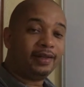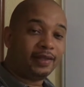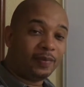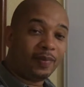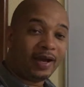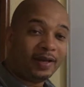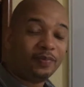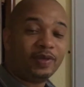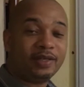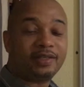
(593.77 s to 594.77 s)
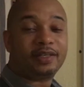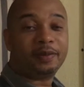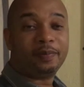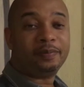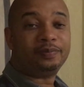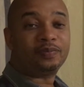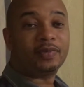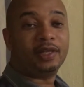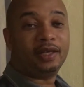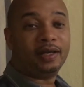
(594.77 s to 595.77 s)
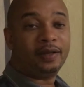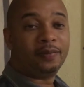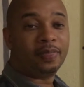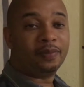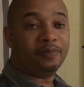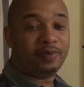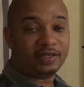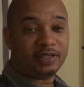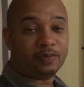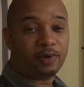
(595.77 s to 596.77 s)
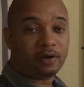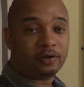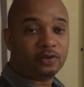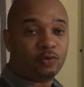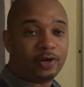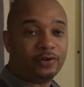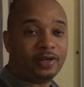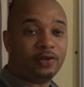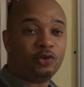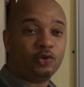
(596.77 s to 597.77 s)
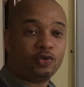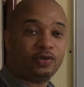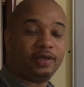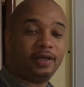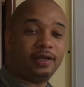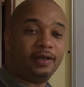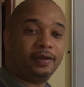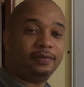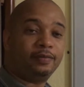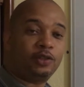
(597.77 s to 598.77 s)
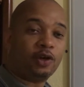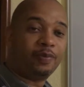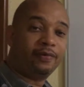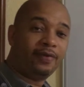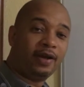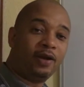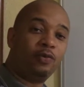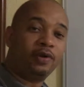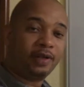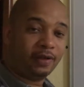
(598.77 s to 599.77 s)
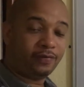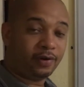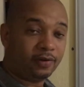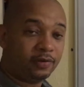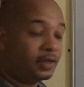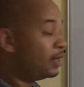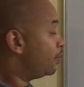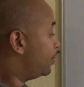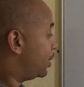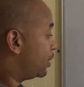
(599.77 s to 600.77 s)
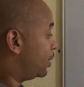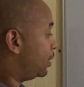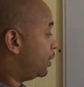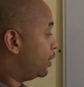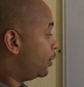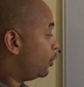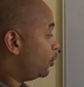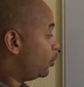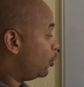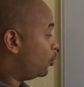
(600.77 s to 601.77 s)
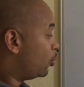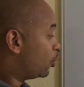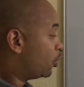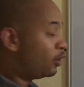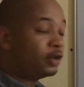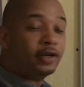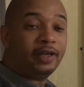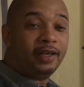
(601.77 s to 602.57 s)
there might be some business models where you can use Shopify with ClickFunnels, but you're